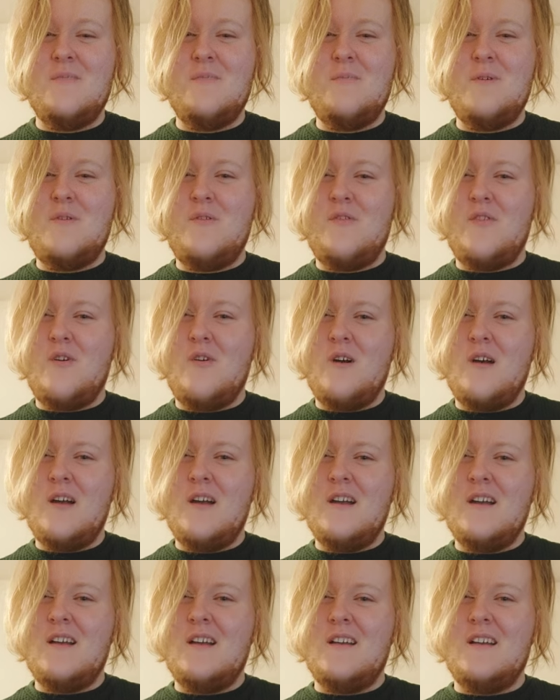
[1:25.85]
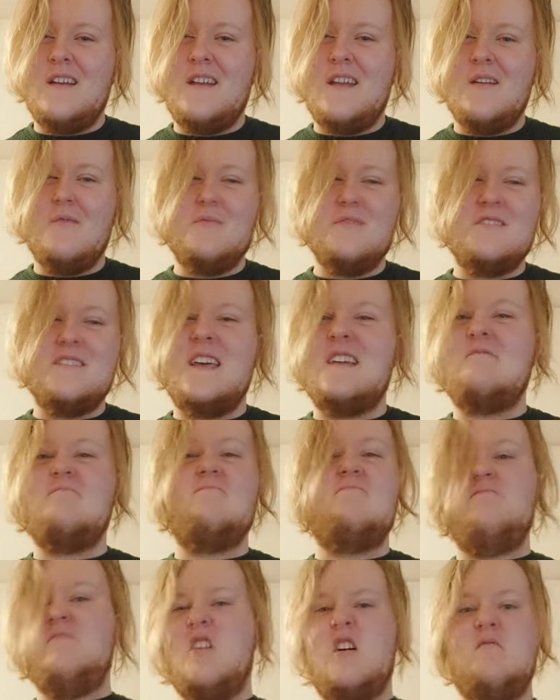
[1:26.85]
Before it was like
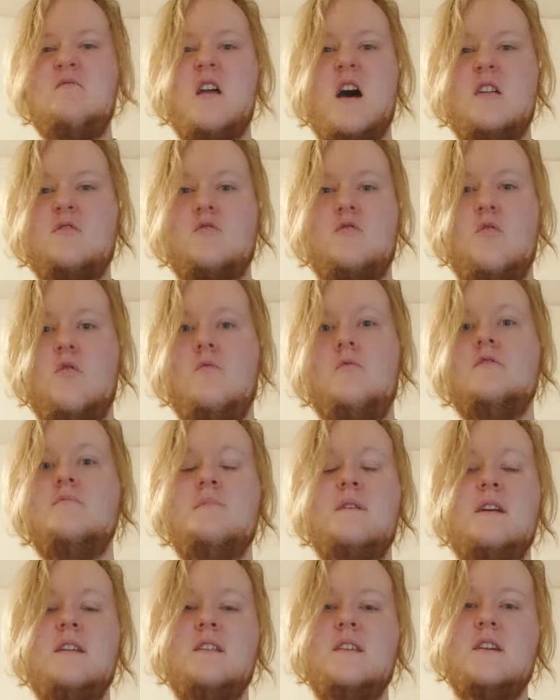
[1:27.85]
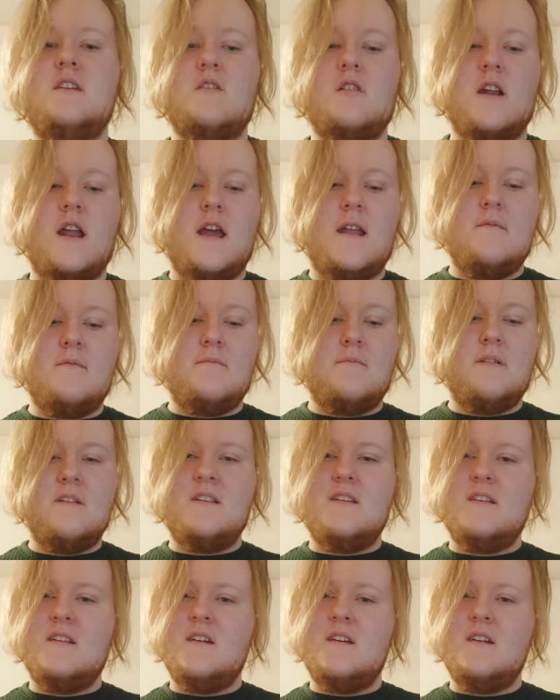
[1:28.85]
not cool with me and the internet, but